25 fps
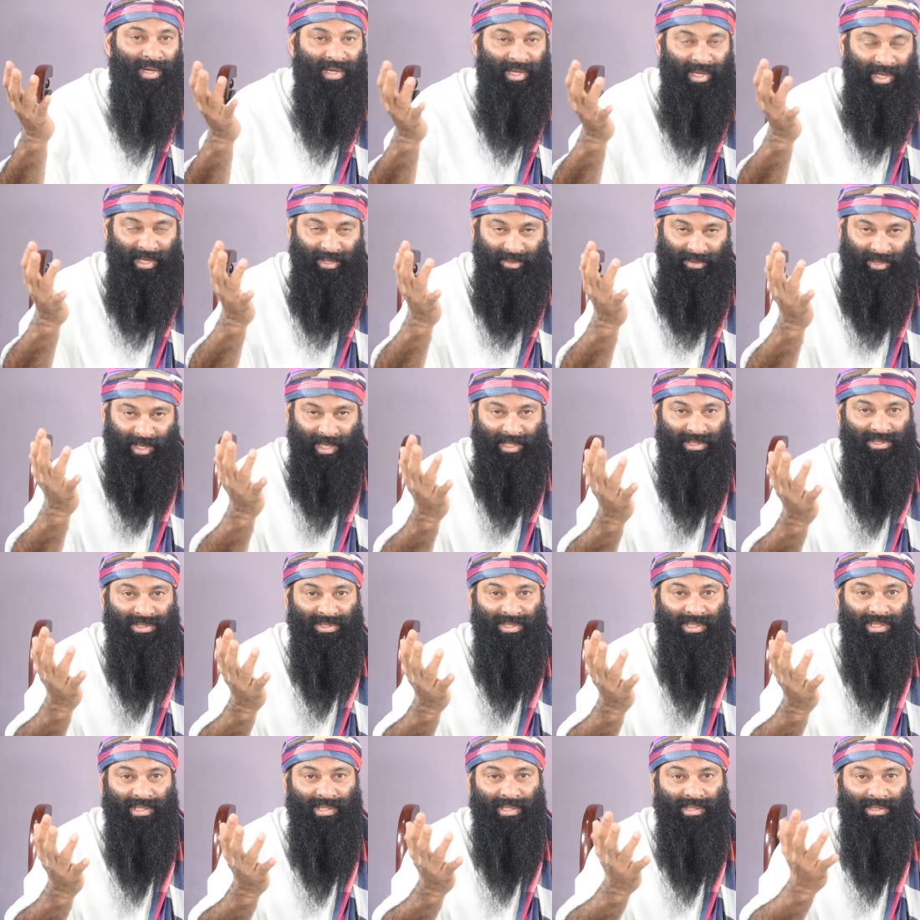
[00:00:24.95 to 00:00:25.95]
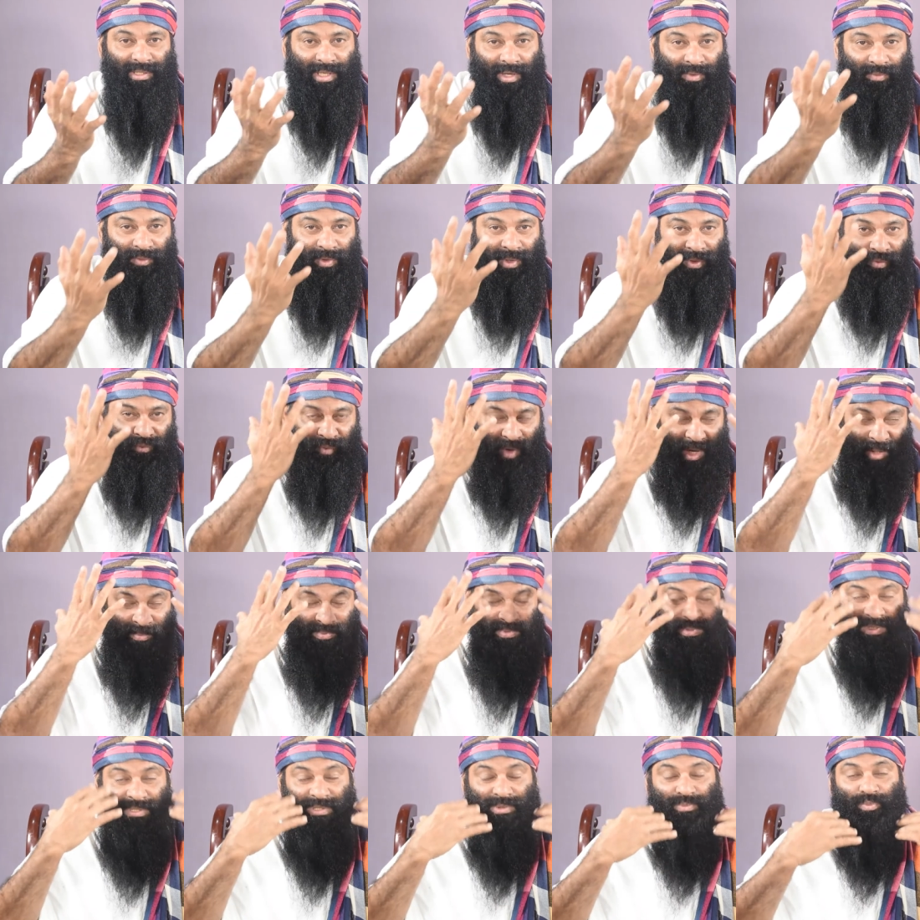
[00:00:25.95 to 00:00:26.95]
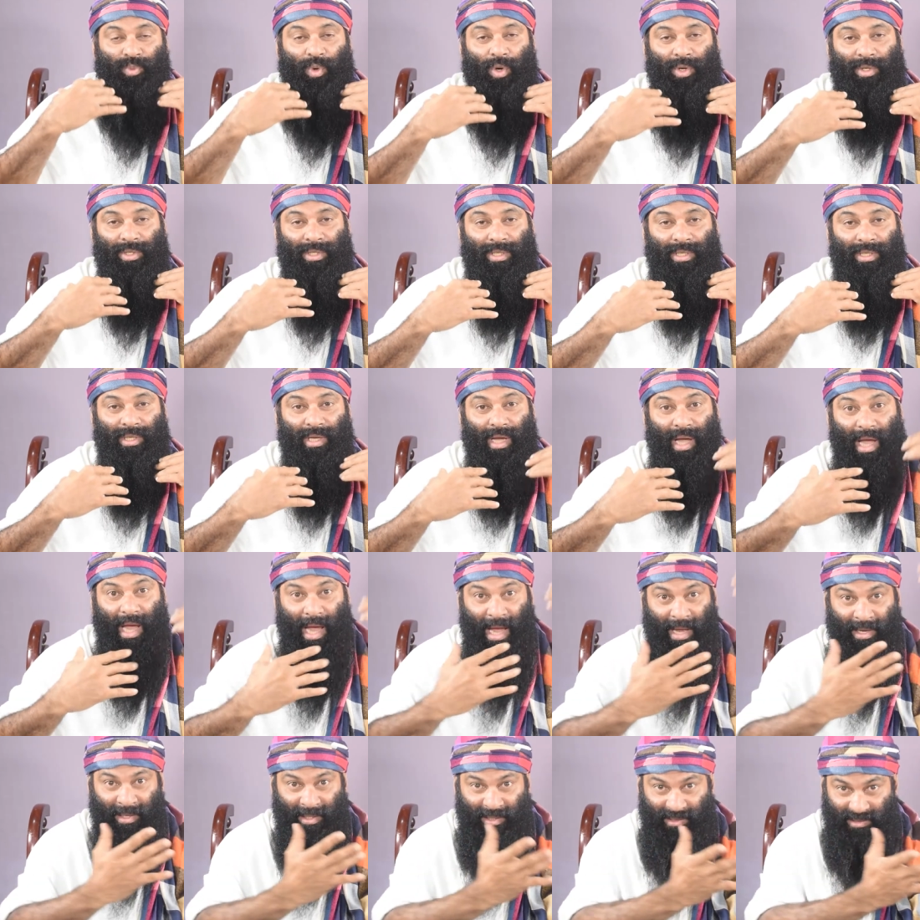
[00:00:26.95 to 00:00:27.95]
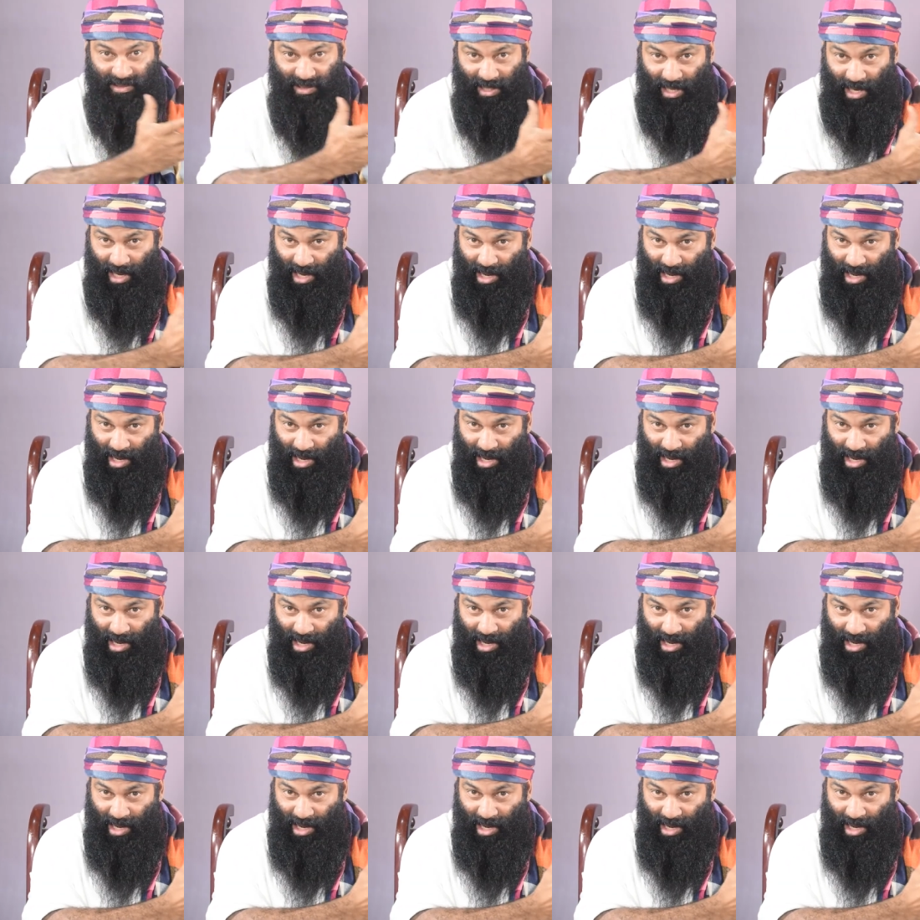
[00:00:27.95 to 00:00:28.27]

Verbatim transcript: He takes the towel, wipes his body and his